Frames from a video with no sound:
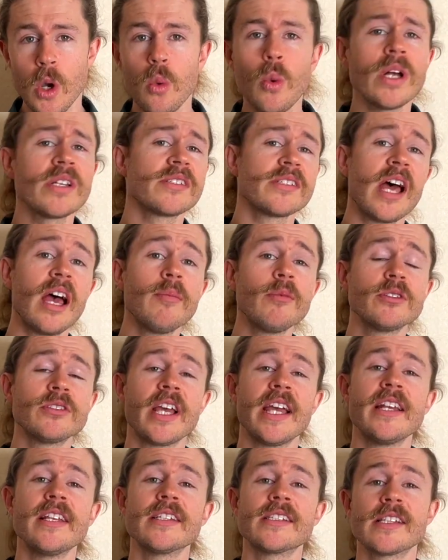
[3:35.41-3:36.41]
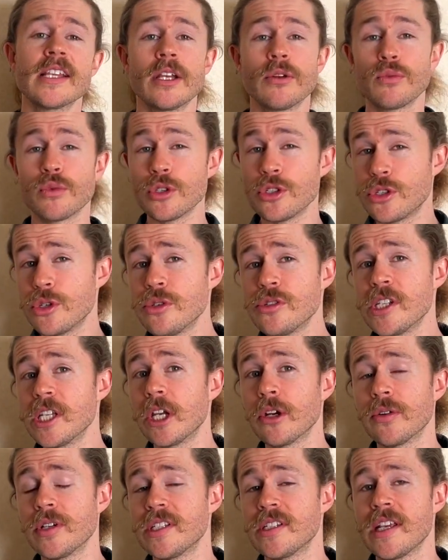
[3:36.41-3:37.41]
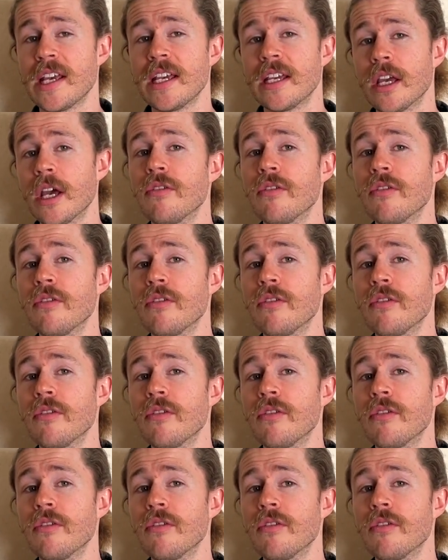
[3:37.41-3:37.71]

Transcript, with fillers: while simultaneously reducing your intake